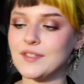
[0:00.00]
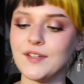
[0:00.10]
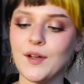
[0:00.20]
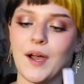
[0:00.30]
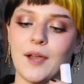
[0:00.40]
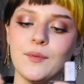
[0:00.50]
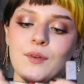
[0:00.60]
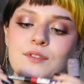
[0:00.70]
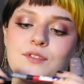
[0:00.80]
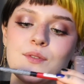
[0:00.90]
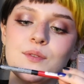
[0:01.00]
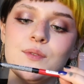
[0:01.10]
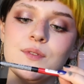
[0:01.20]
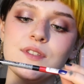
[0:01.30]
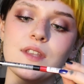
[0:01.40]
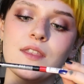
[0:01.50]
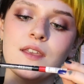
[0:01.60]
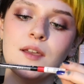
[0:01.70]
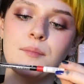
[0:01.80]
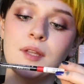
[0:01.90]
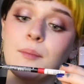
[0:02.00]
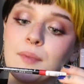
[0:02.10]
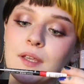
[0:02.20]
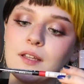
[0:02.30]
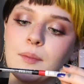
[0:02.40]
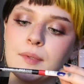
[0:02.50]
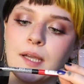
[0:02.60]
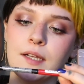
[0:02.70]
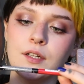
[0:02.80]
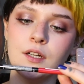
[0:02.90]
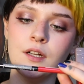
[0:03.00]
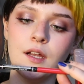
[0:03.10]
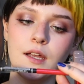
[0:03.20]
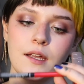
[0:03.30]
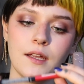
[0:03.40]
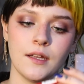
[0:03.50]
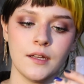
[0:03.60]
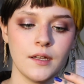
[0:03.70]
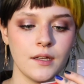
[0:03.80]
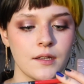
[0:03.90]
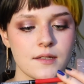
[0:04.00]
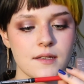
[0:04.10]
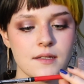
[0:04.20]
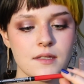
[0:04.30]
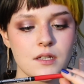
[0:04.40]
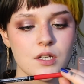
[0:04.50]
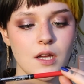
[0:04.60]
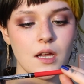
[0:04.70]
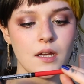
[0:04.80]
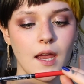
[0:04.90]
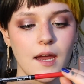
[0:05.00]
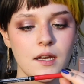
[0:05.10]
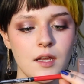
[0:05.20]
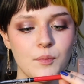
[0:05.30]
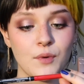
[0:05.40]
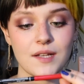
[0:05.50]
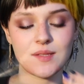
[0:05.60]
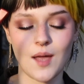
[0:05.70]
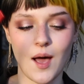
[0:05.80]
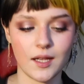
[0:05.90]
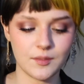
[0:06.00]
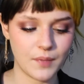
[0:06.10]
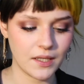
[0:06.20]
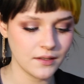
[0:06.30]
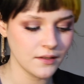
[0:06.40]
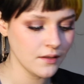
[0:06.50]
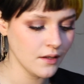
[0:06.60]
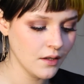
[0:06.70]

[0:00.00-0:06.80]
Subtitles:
So I'm going to use the Plumping Lip Liner, and this is the shade 80 Press the Hot Button.